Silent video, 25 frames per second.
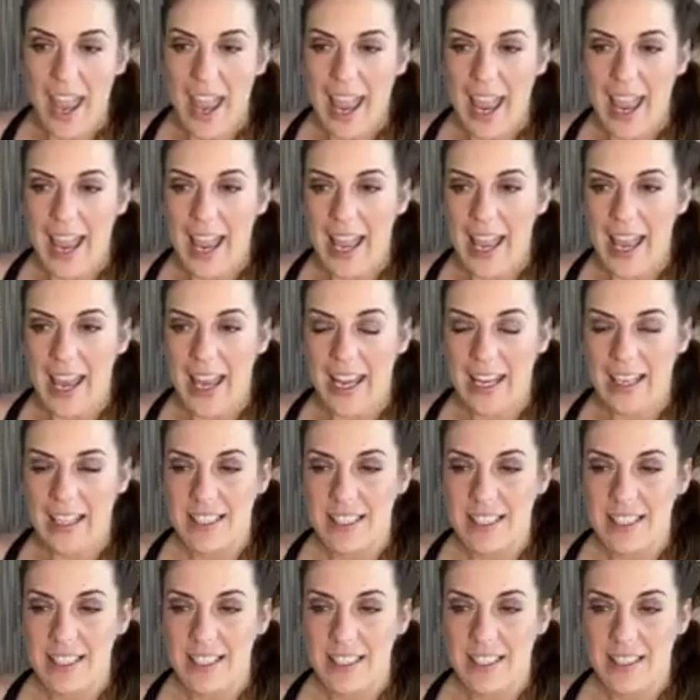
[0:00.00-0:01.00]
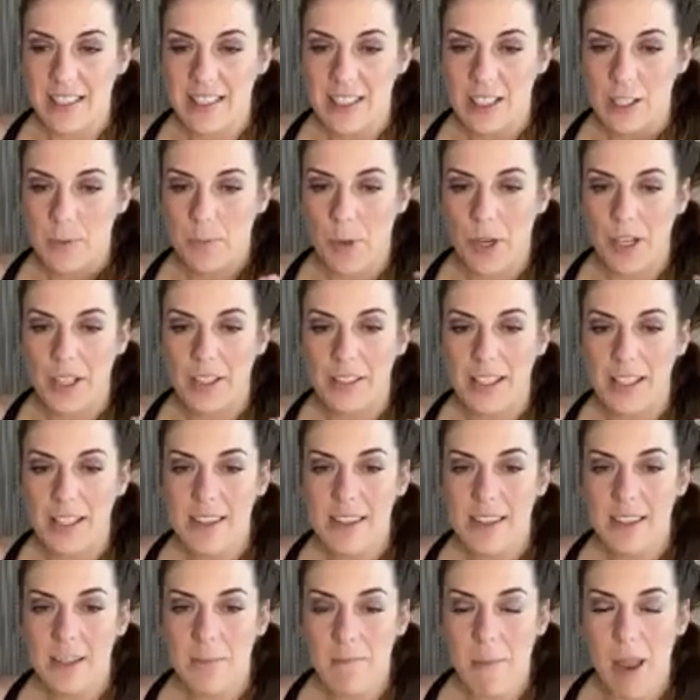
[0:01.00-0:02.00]
and
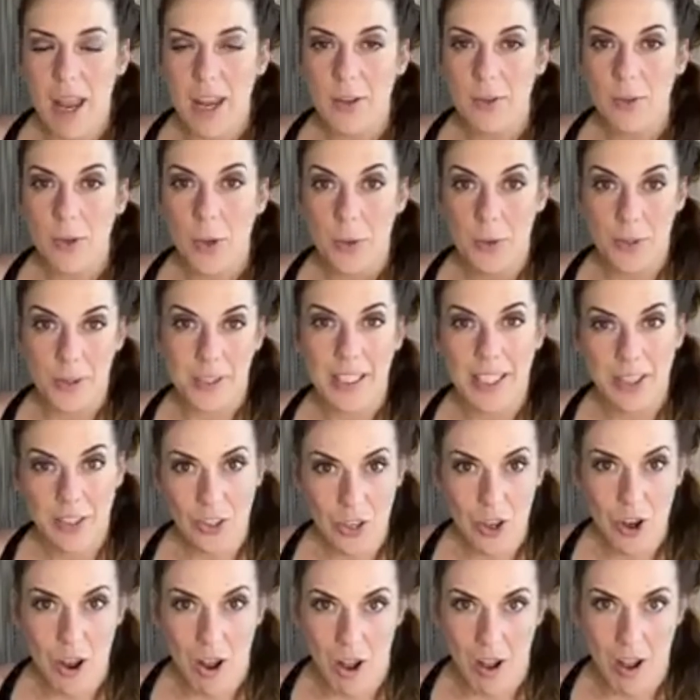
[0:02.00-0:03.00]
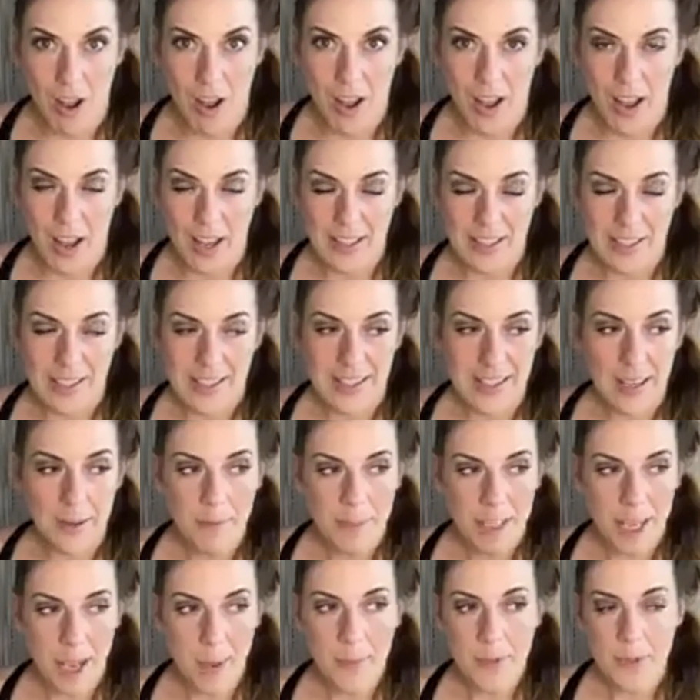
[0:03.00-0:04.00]
sprinkling the micro glitter on,
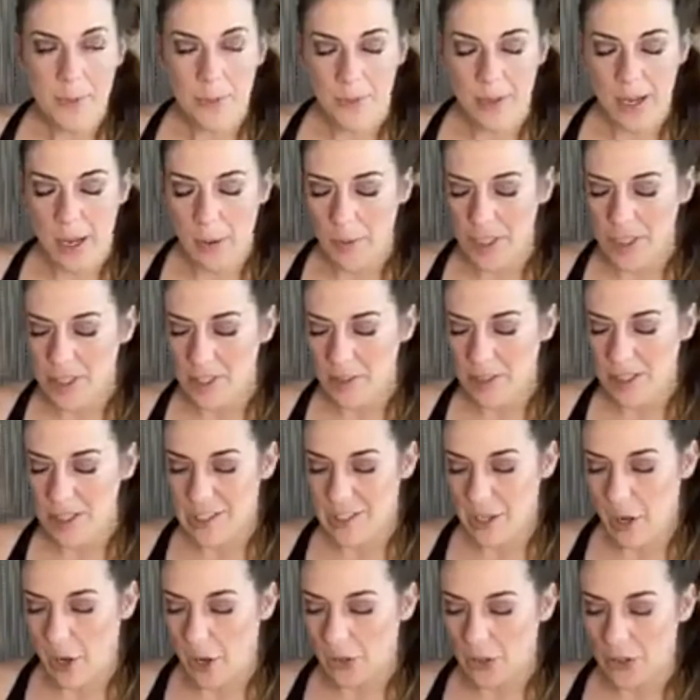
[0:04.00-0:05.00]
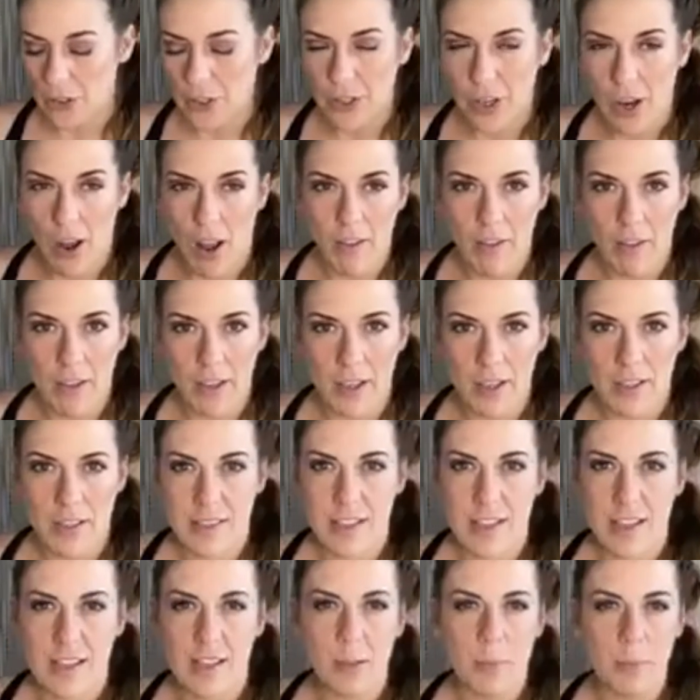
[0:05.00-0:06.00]
sometimes when I would do the darker colors
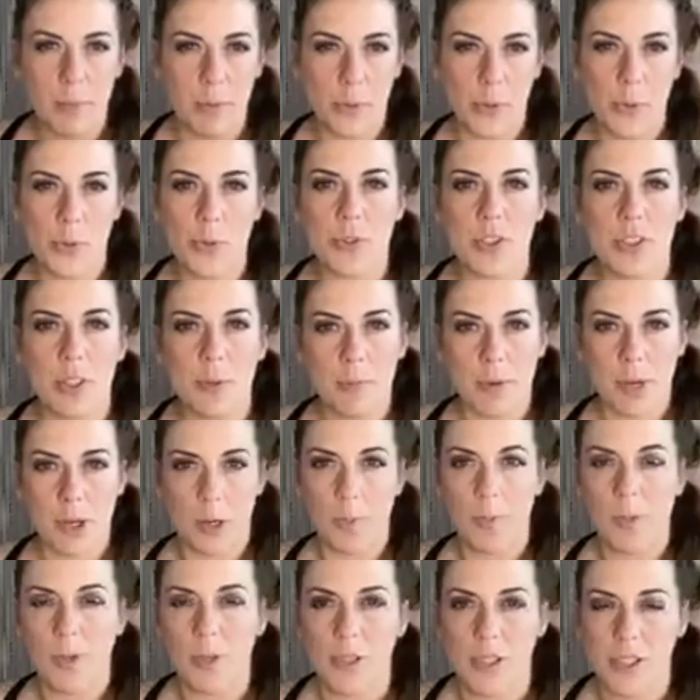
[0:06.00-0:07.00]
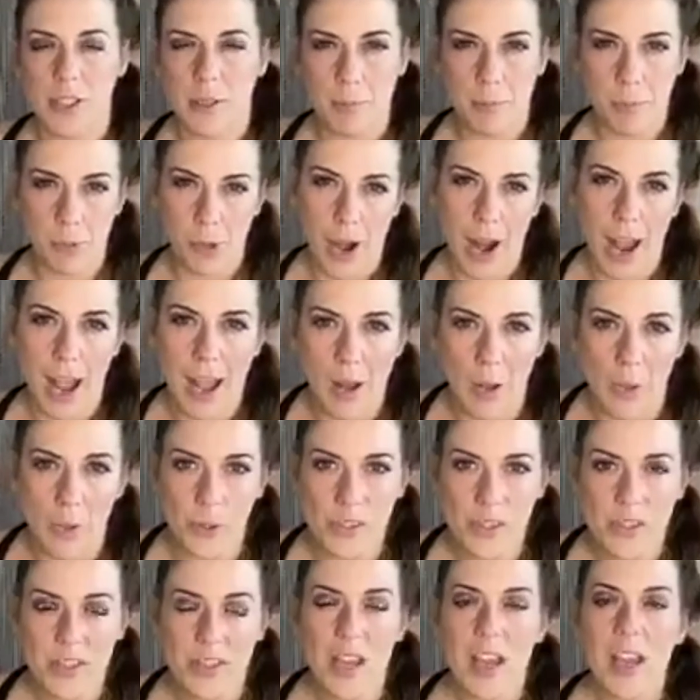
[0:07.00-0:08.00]
like the blues, the purples, the
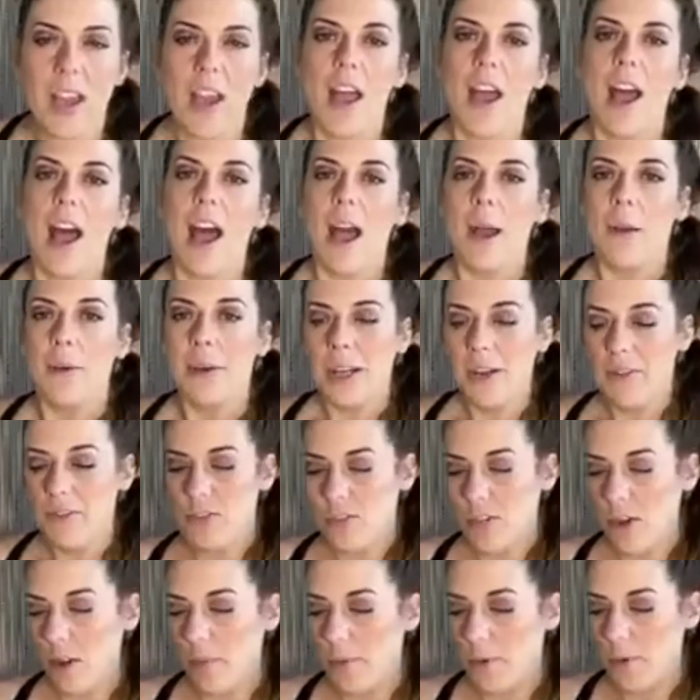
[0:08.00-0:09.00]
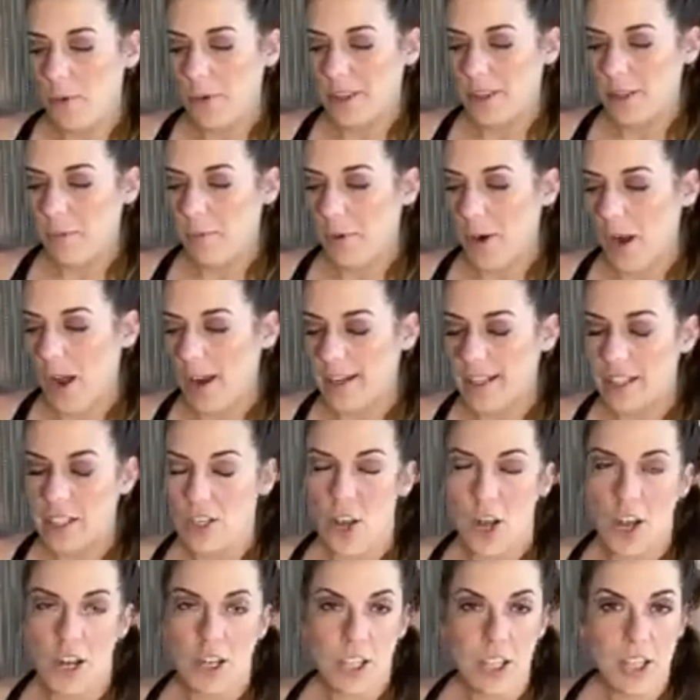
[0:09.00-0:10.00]
browns, I would have trouble with the product
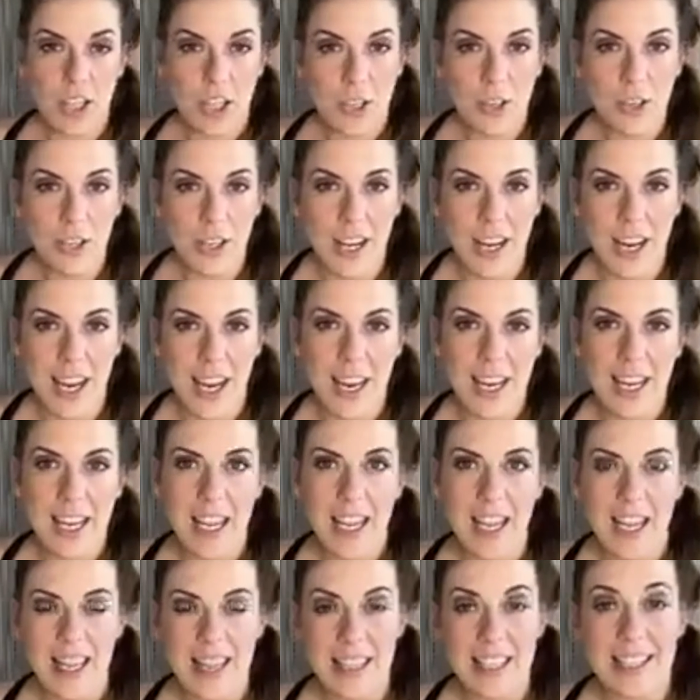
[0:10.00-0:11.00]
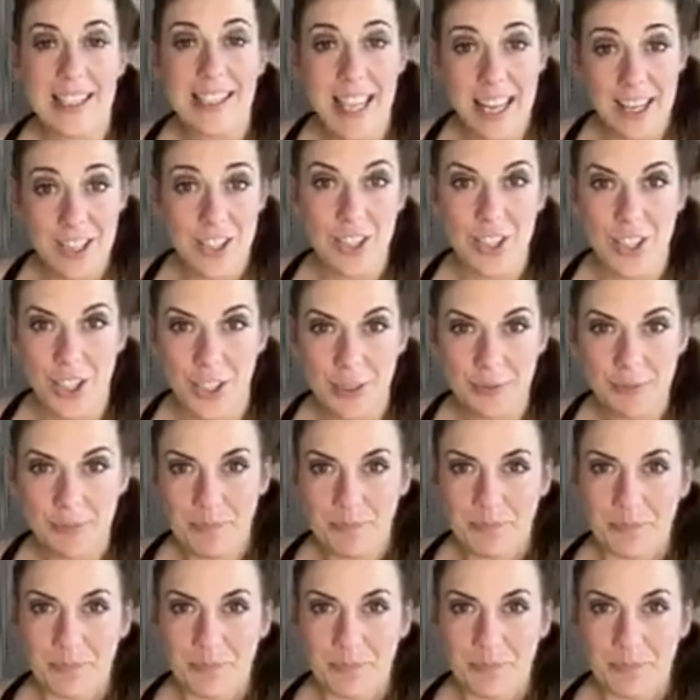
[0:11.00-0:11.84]
not curing in the center.